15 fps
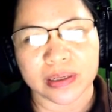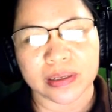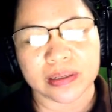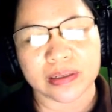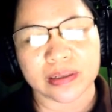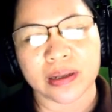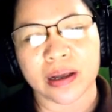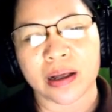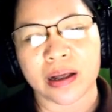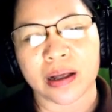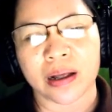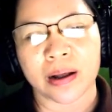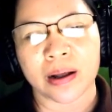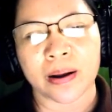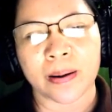
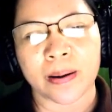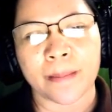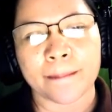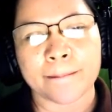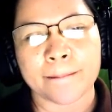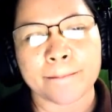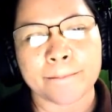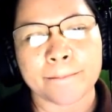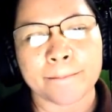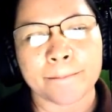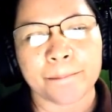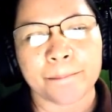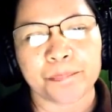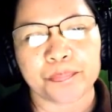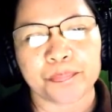the
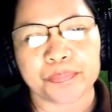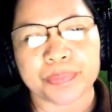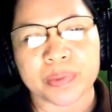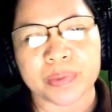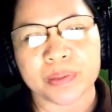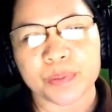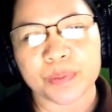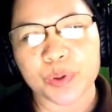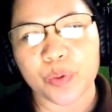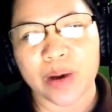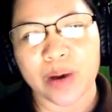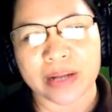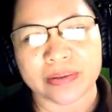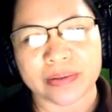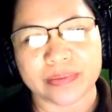blue
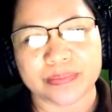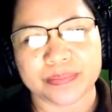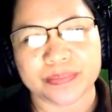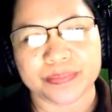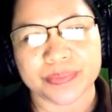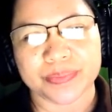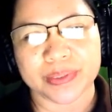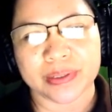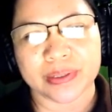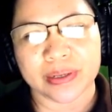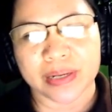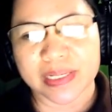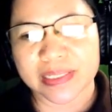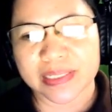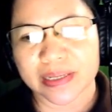one.
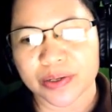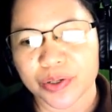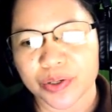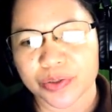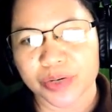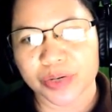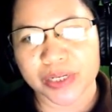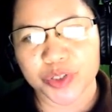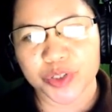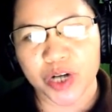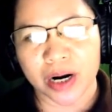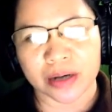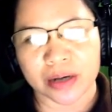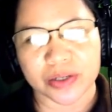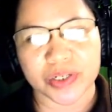That's the neutral
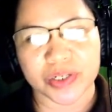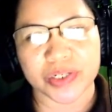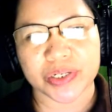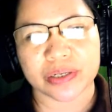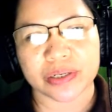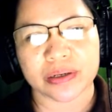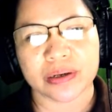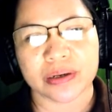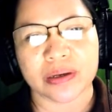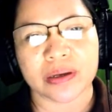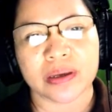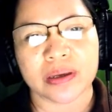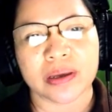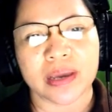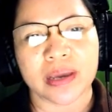charge.
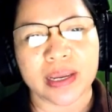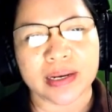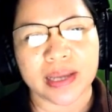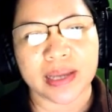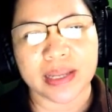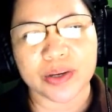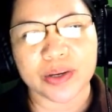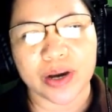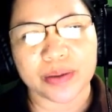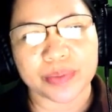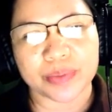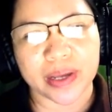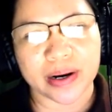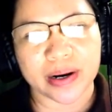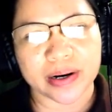And then you have
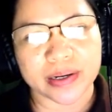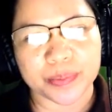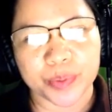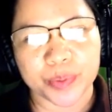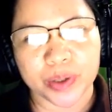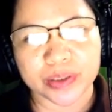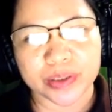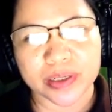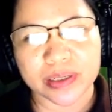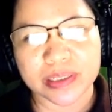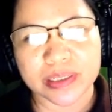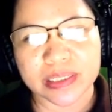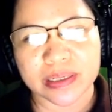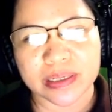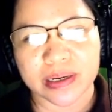there the
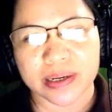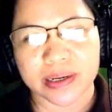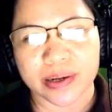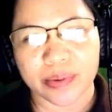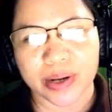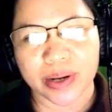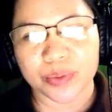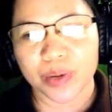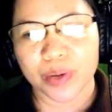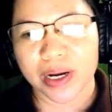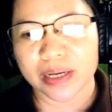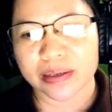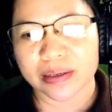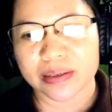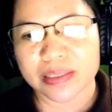protons, the red
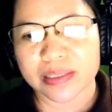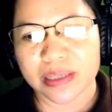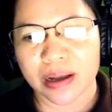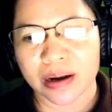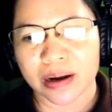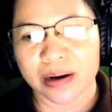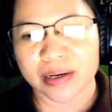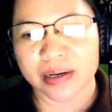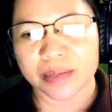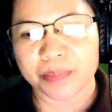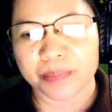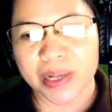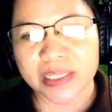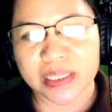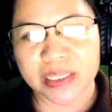one. These are the
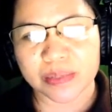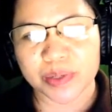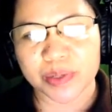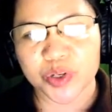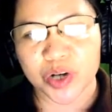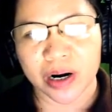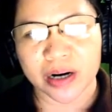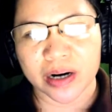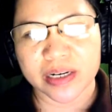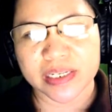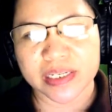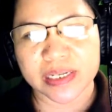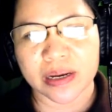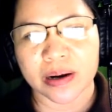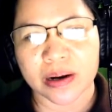positively charged
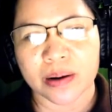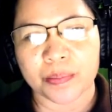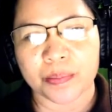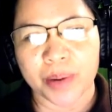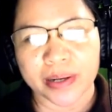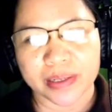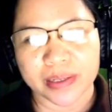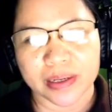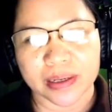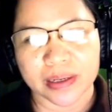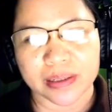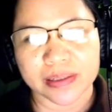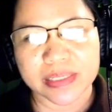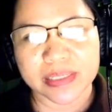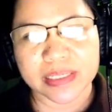
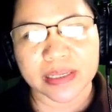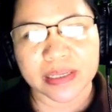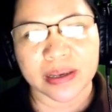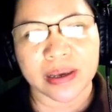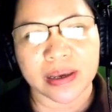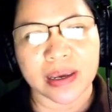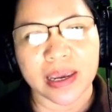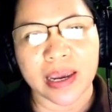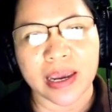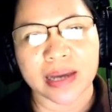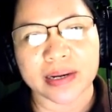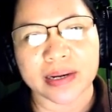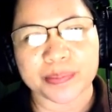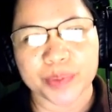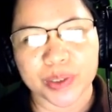particles. And
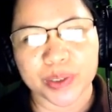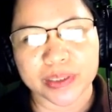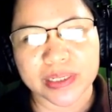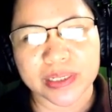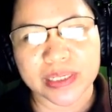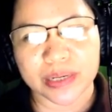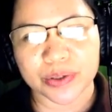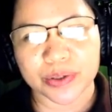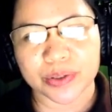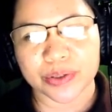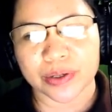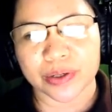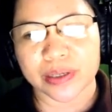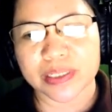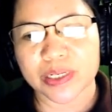the protons and
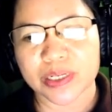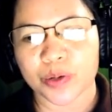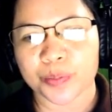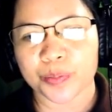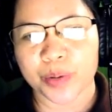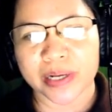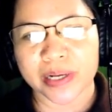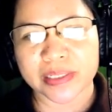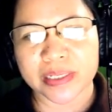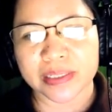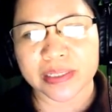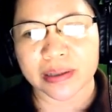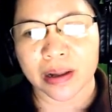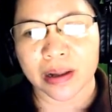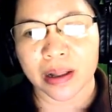neutrons comprises
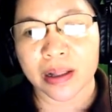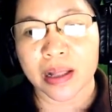the